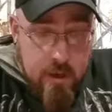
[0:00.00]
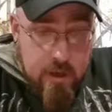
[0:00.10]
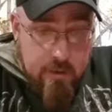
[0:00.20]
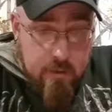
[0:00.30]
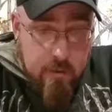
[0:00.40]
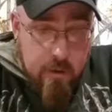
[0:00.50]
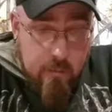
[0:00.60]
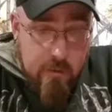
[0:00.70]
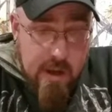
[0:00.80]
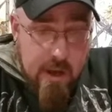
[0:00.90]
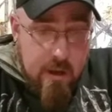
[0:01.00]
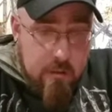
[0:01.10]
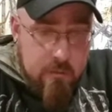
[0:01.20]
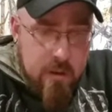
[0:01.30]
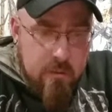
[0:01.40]
It's going
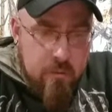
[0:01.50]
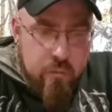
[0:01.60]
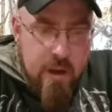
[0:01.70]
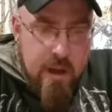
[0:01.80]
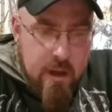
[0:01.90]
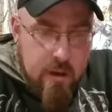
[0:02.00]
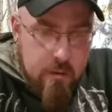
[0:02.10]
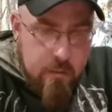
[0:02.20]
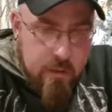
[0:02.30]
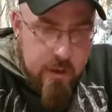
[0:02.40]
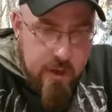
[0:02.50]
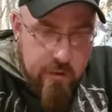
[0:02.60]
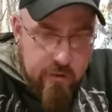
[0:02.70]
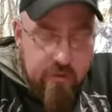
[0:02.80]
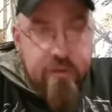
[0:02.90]
around and around, and
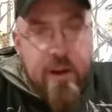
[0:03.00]
I just,